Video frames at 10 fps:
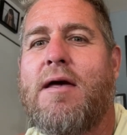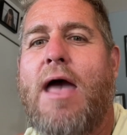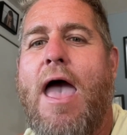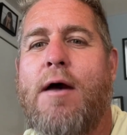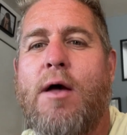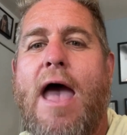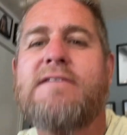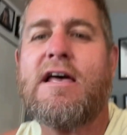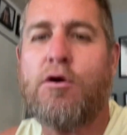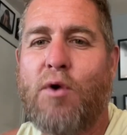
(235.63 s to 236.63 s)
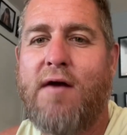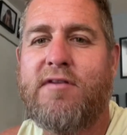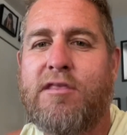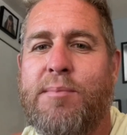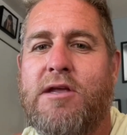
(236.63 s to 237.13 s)
as I arrived at the
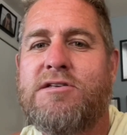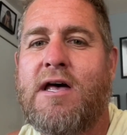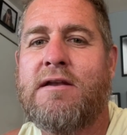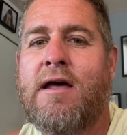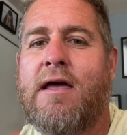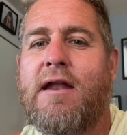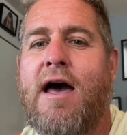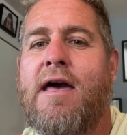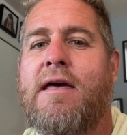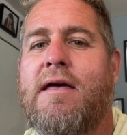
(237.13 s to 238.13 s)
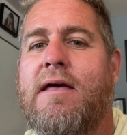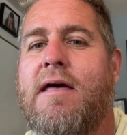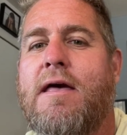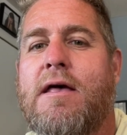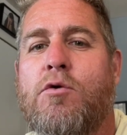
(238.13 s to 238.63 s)
beach that night, I
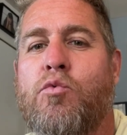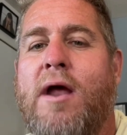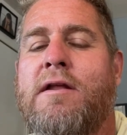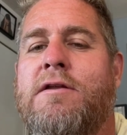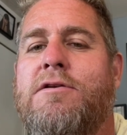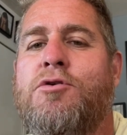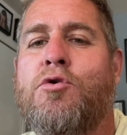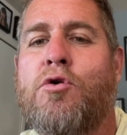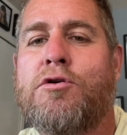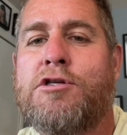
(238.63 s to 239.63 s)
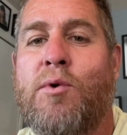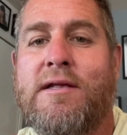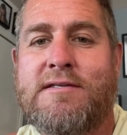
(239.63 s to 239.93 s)
ran into two girls who I'd seen